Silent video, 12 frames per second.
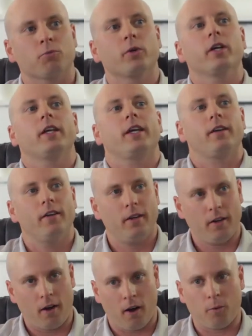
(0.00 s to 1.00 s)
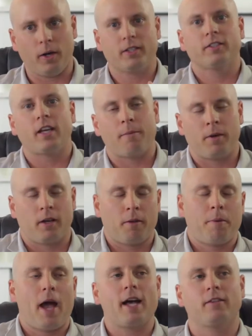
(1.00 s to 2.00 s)
really are what set me on the
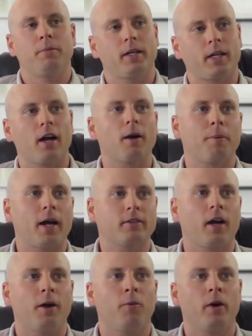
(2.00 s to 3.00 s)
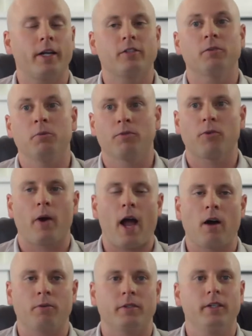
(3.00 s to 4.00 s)
path to be a chiropractor. I wanted to move
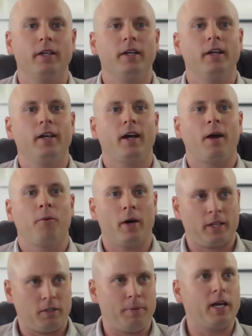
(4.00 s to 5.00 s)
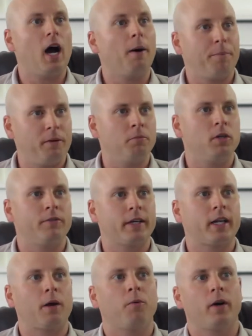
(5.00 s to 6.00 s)
around, I wanted to be up and moving,
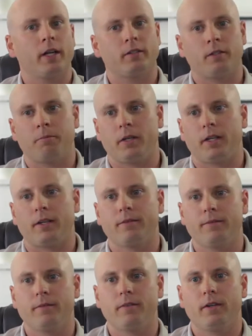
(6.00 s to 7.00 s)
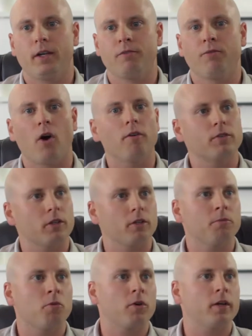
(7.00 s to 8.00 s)
and I wanted to be involved a
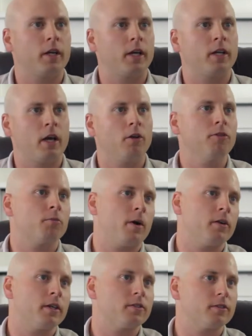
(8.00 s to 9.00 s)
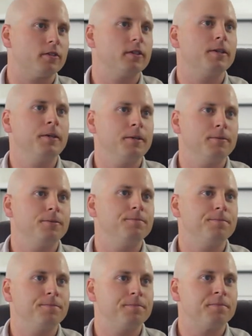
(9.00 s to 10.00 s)
little more in, in health and wellness. Are
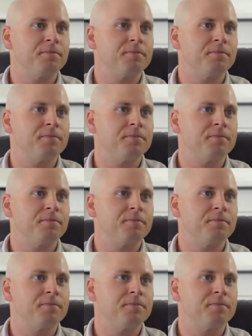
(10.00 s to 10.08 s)
you? Are